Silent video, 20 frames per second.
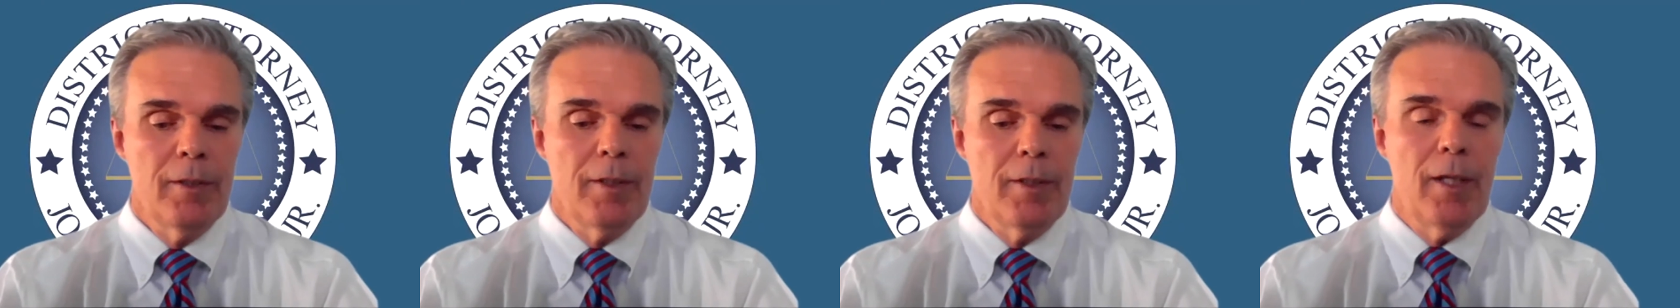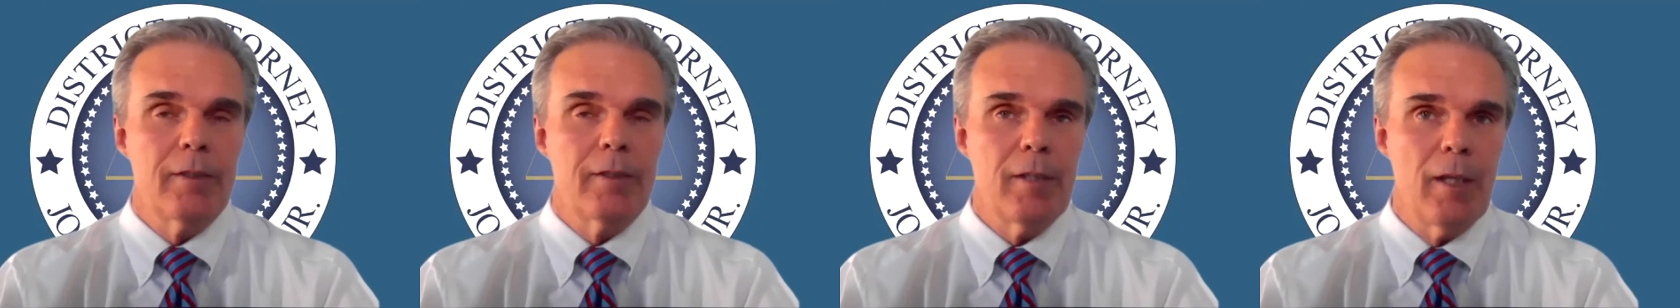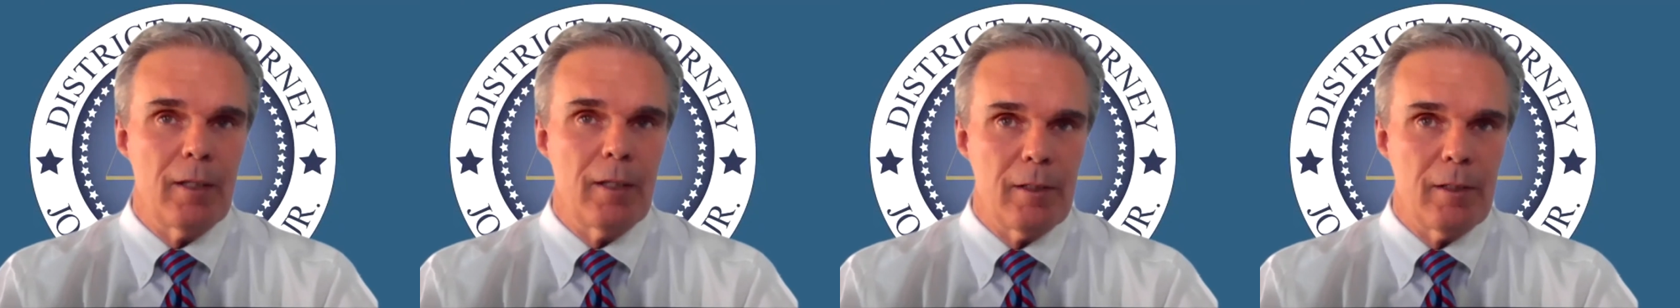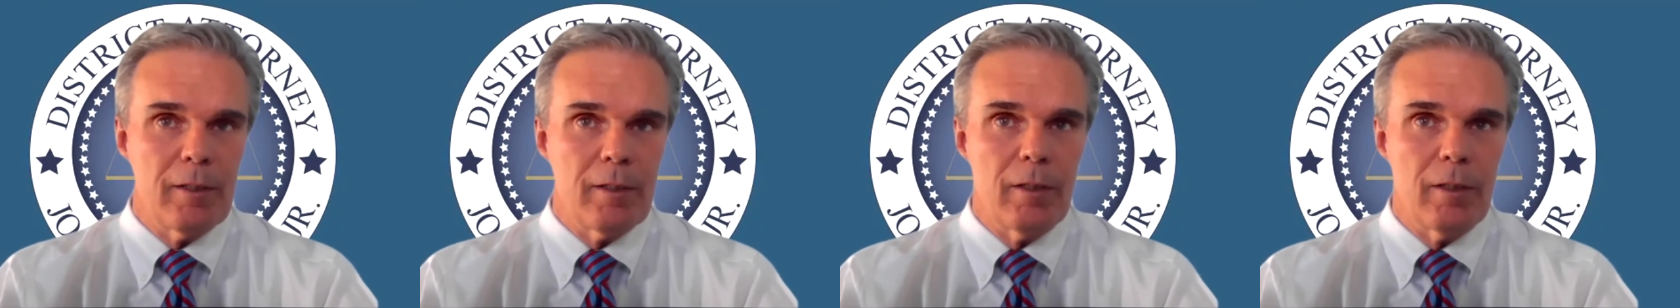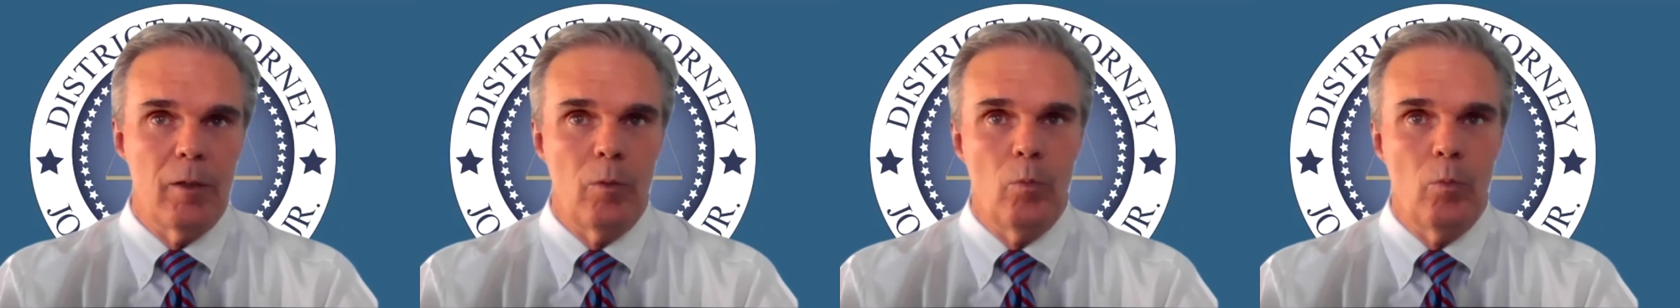They take
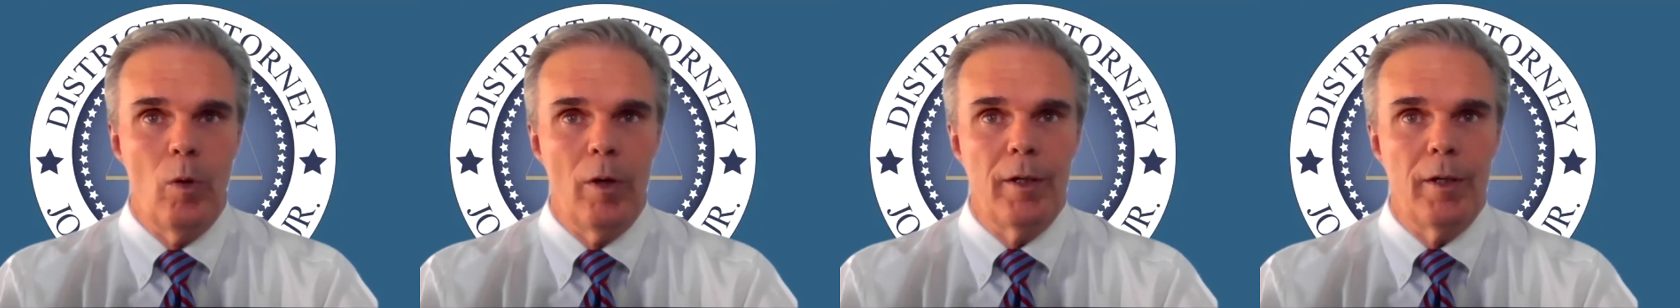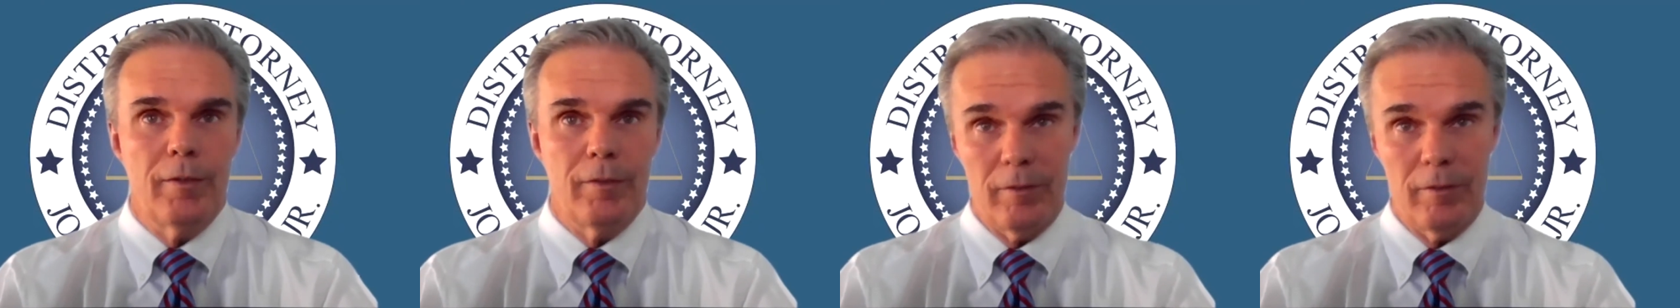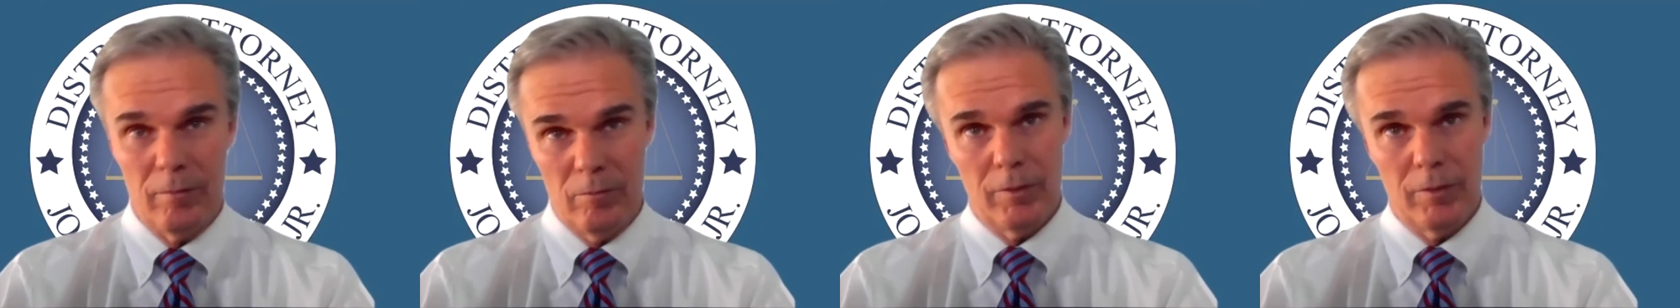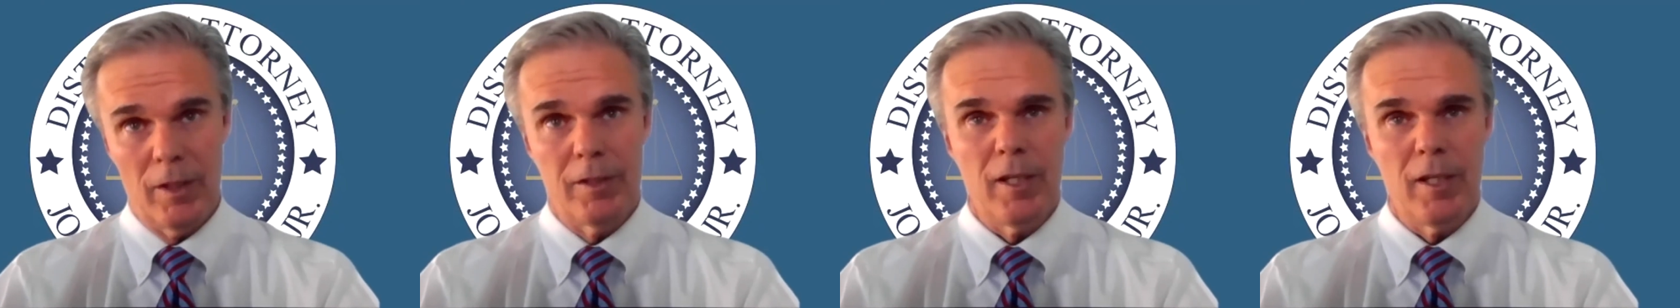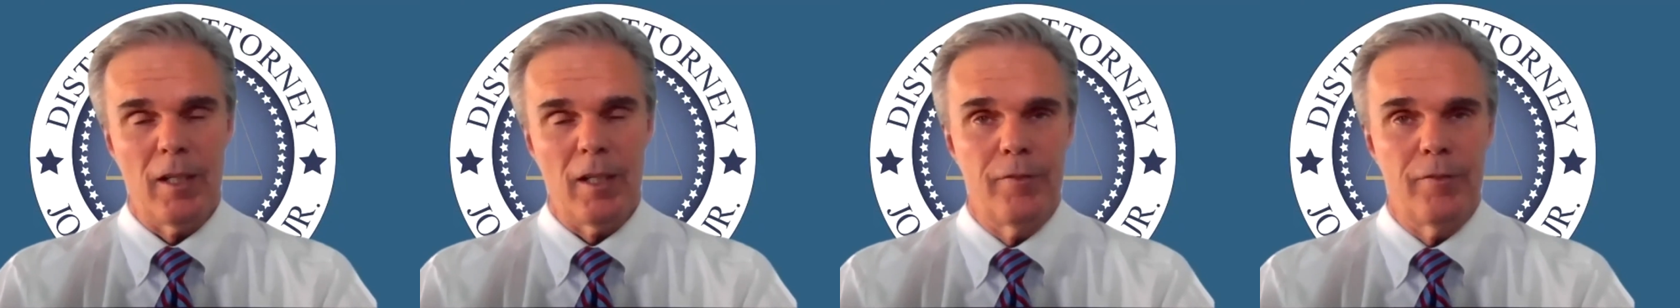a
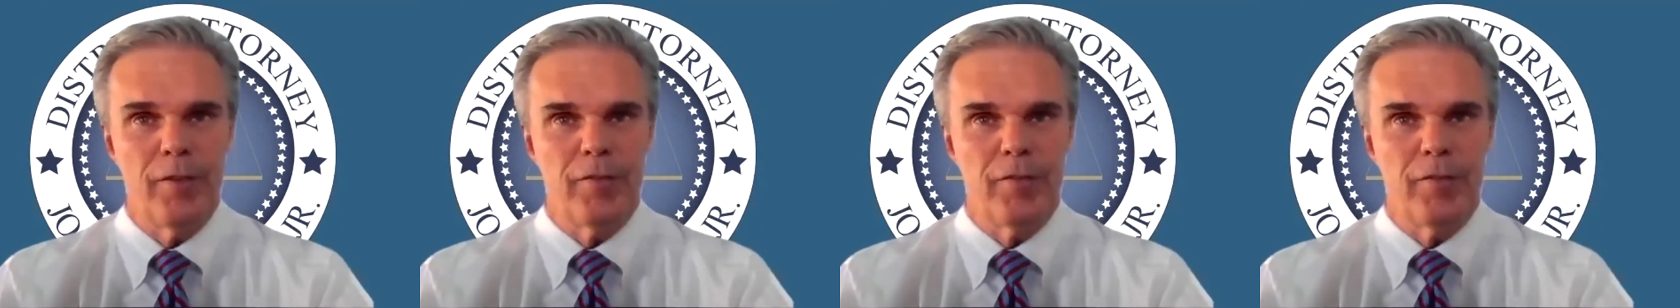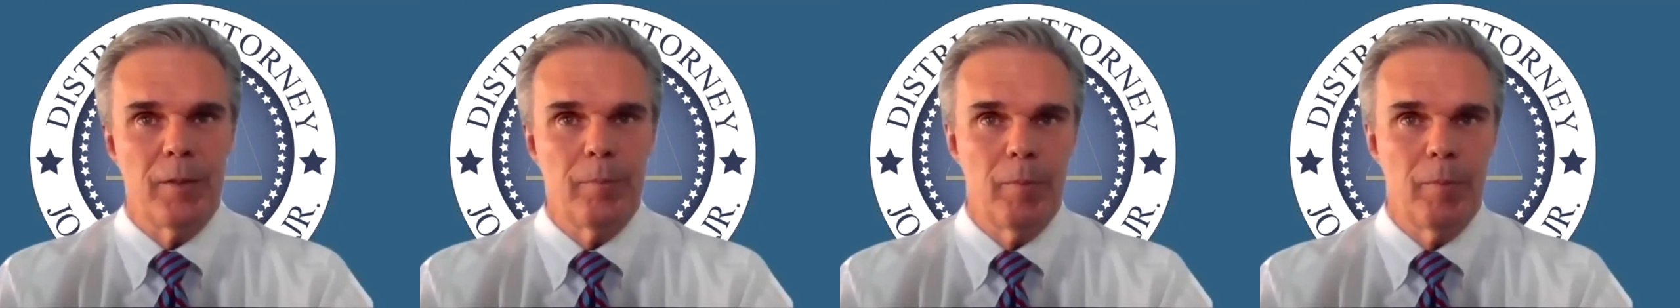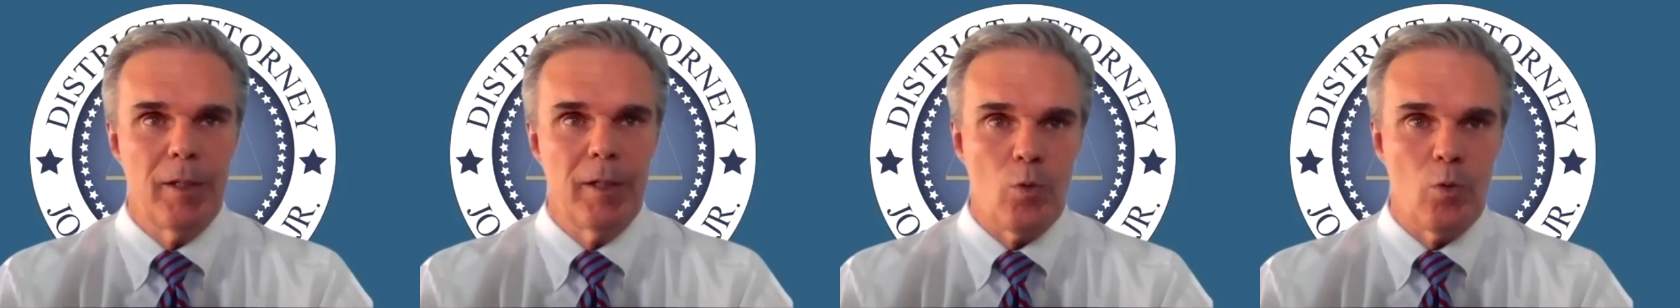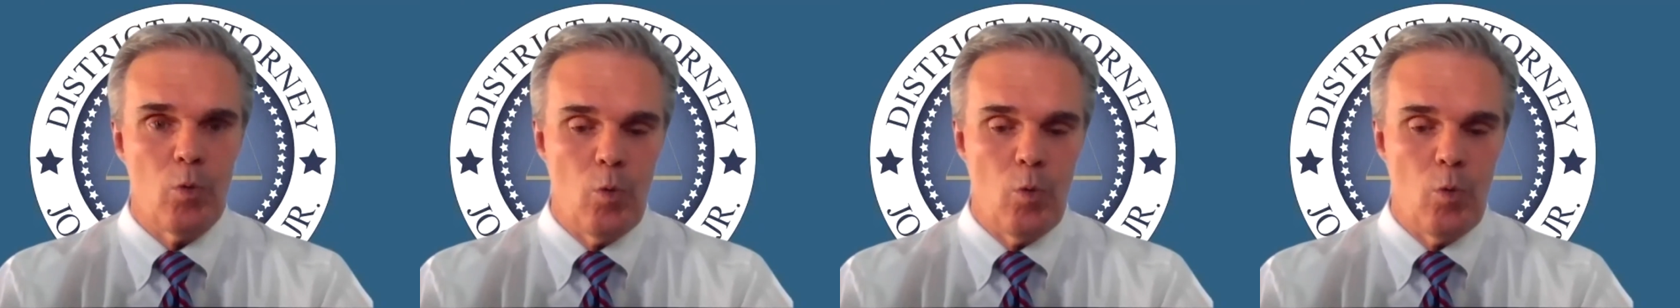15-minute